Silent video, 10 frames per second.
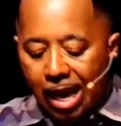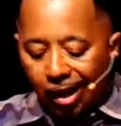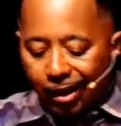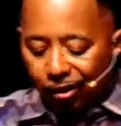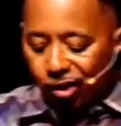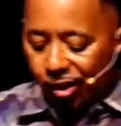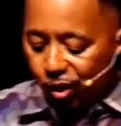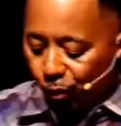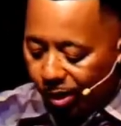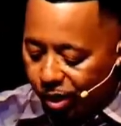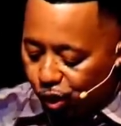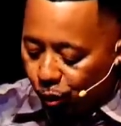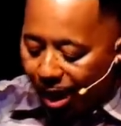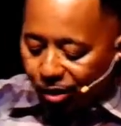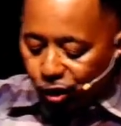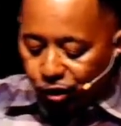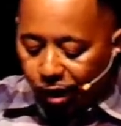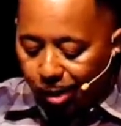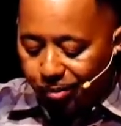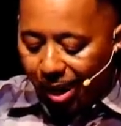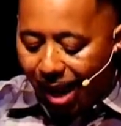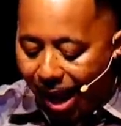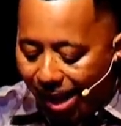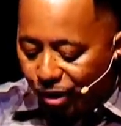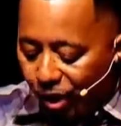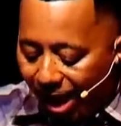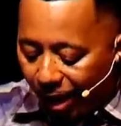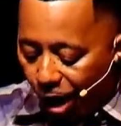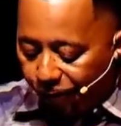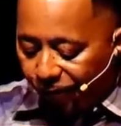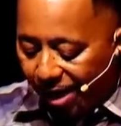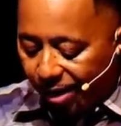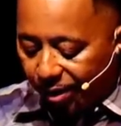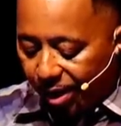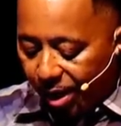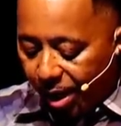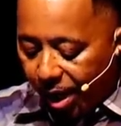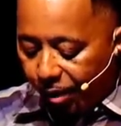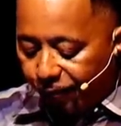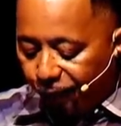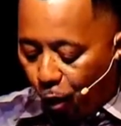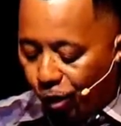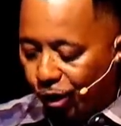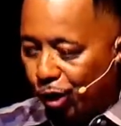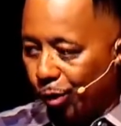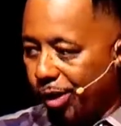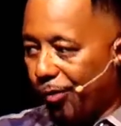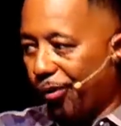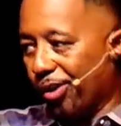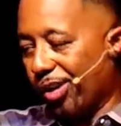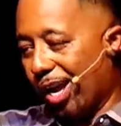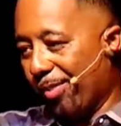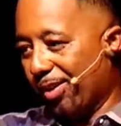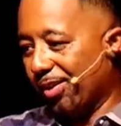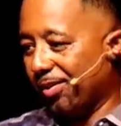I like to say it this way distractions come to hijack our faith and force it to a different assignment.